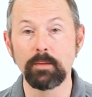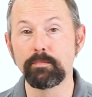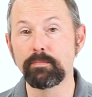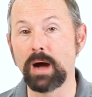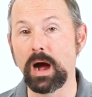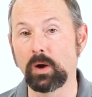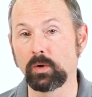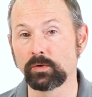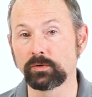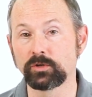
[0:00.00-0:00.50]

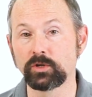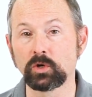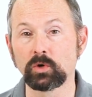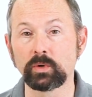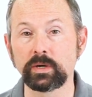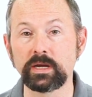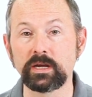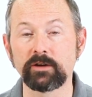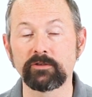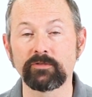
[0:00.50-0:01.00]
power to your
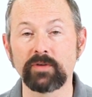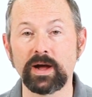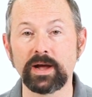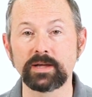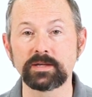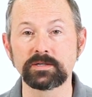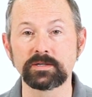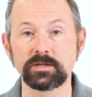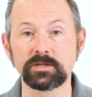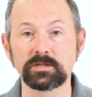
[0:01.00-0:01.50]

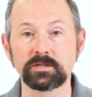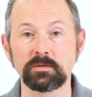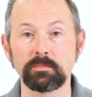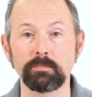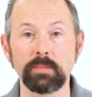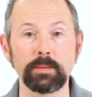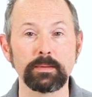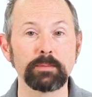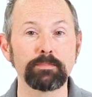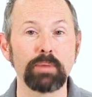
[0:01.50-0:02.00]
EFI system,
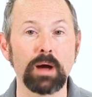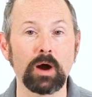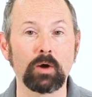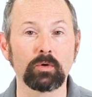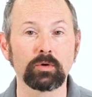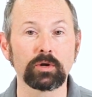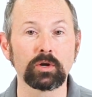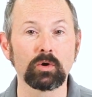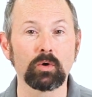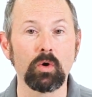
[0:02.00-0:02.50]
maybe
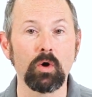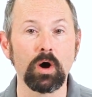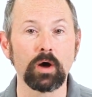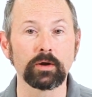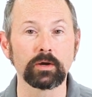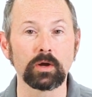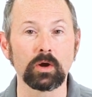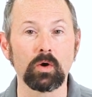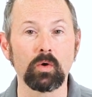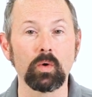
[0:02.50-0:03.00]
power to your
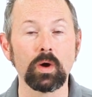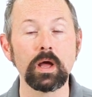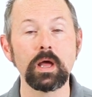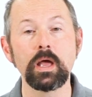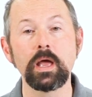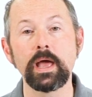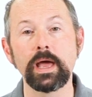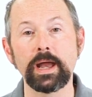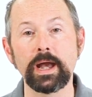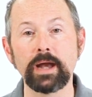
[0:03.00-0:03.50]
audio,
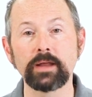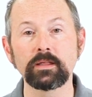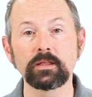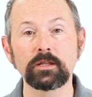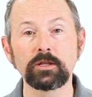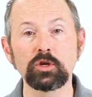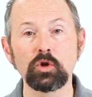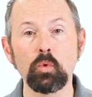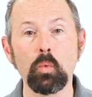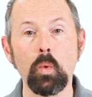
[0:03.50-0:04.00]
anything
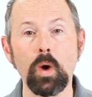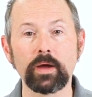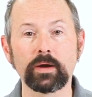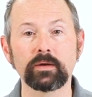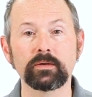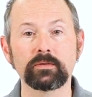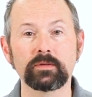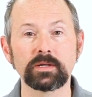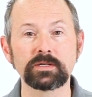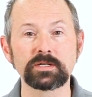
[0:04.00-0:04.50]
that you want to
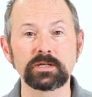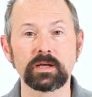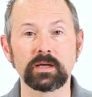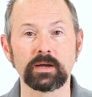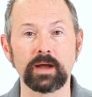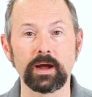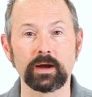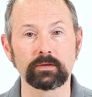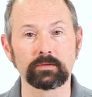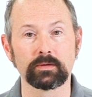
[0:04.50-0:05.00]

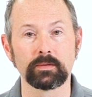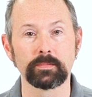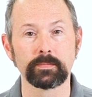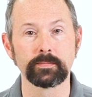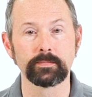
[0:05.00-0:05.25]
disconnect.